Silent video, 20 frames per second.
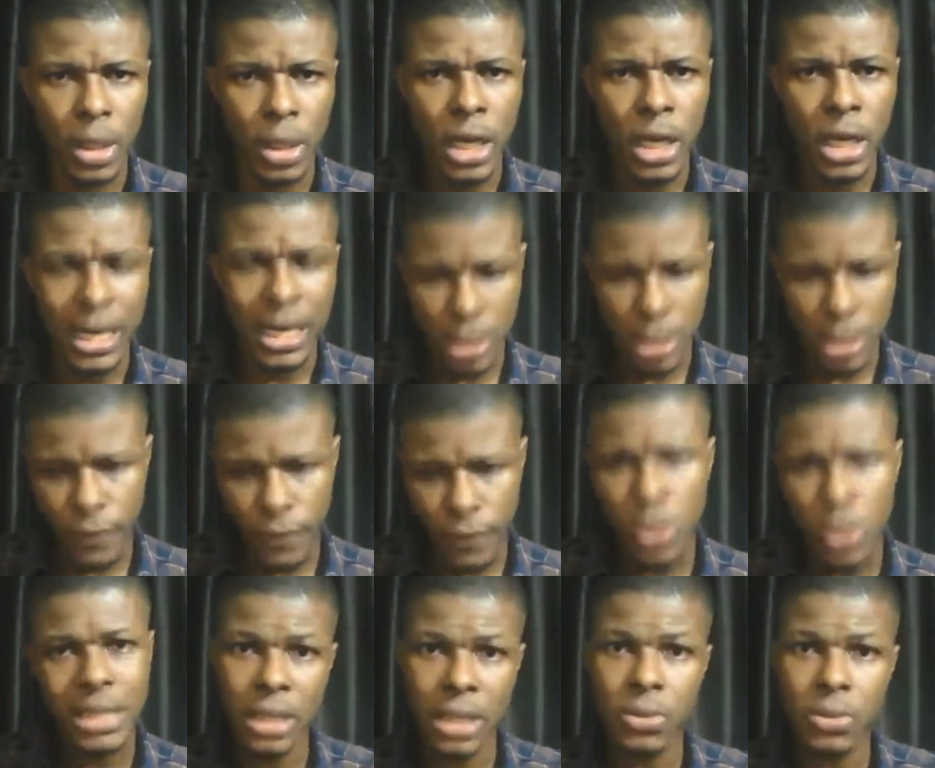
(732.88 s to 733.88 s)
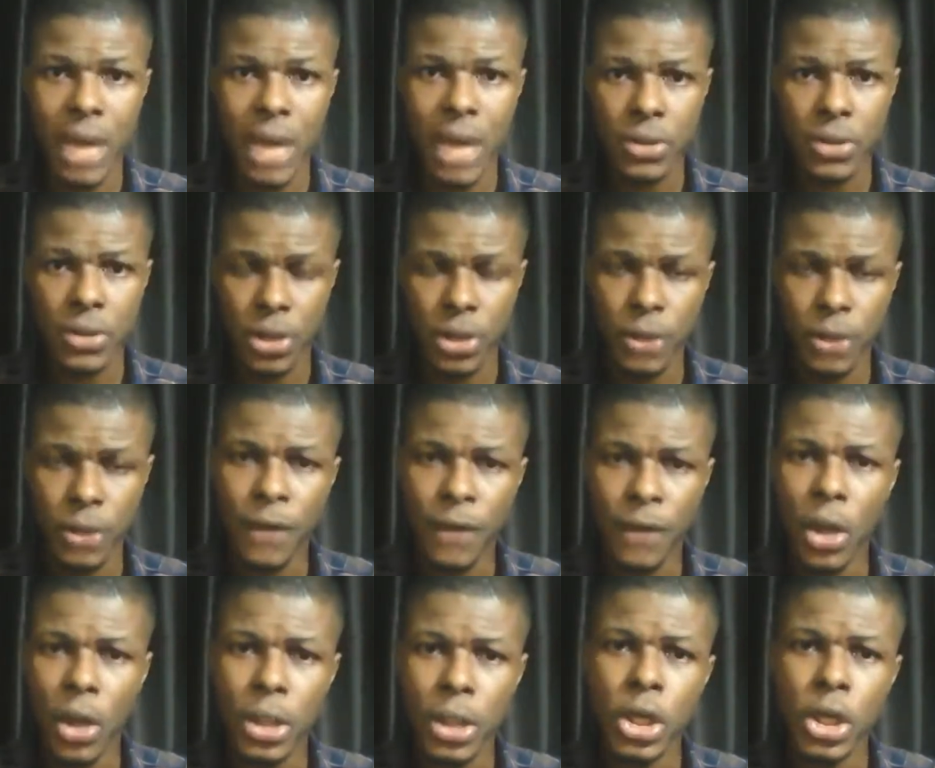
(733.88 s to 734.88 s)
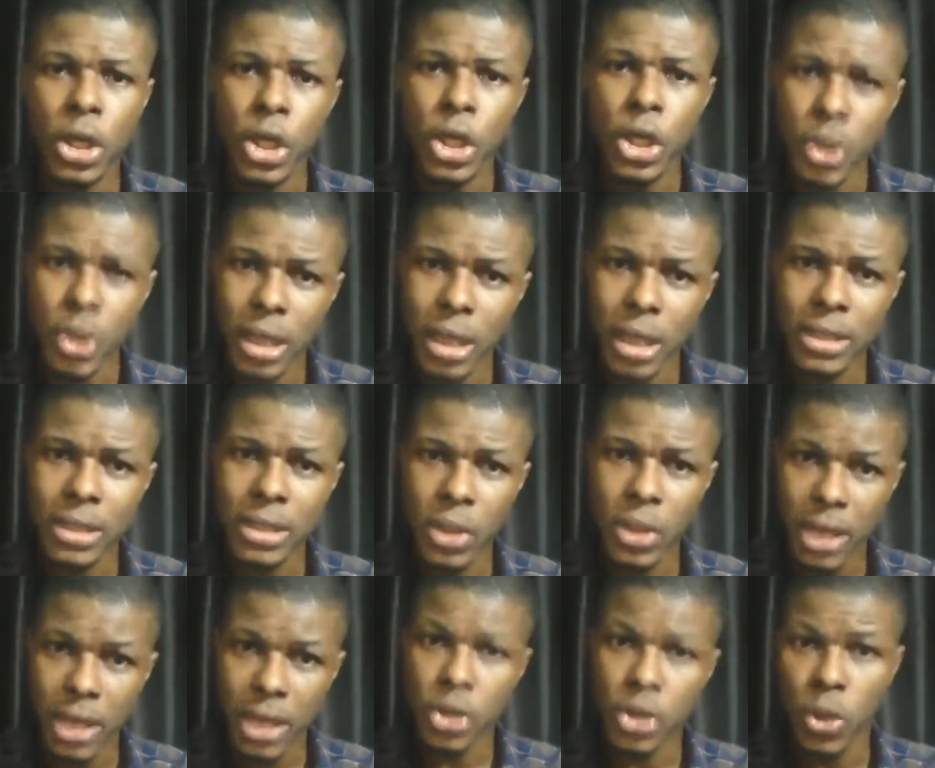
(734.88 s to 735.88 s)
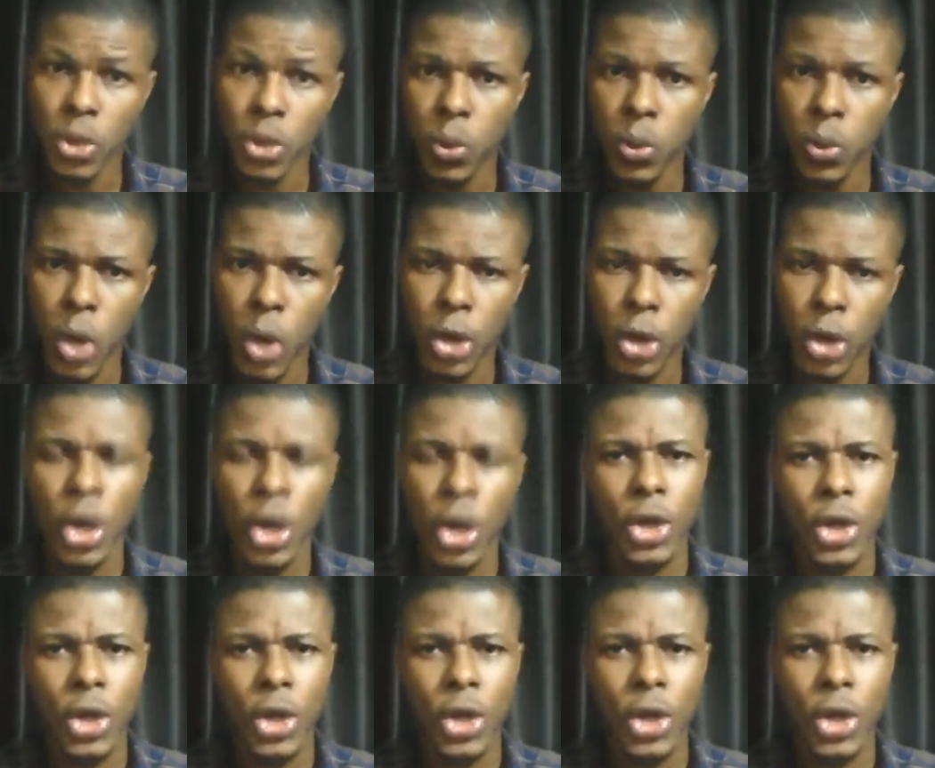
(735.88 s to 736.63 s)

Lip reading: and still follow the same routes that you're following to get to your work.